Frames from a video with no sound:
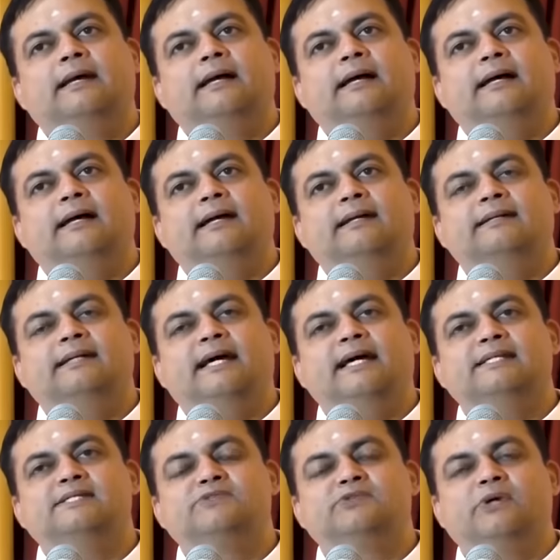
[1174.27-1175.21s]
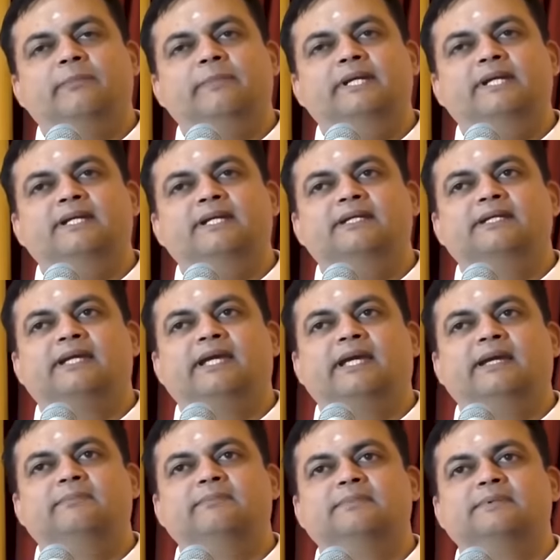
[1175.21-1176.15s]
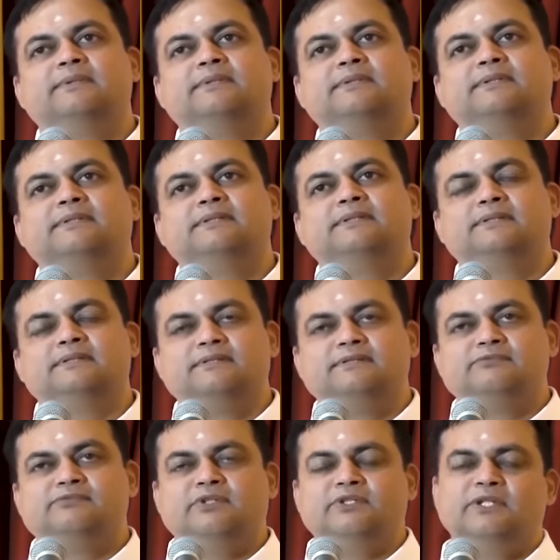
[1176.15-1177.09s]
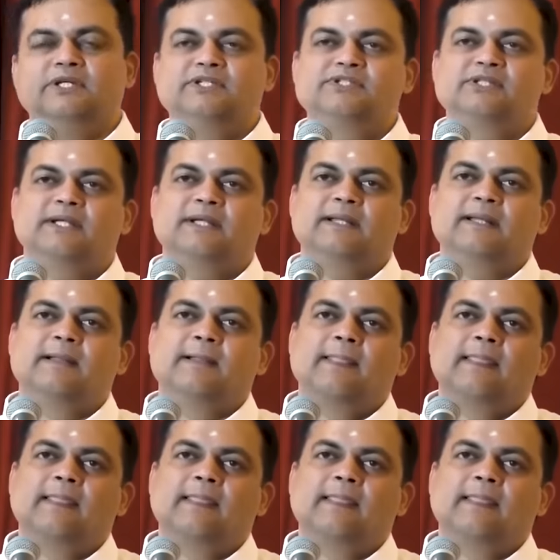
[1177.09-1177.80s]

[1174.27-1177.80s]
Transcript: And as Swami came for darshan,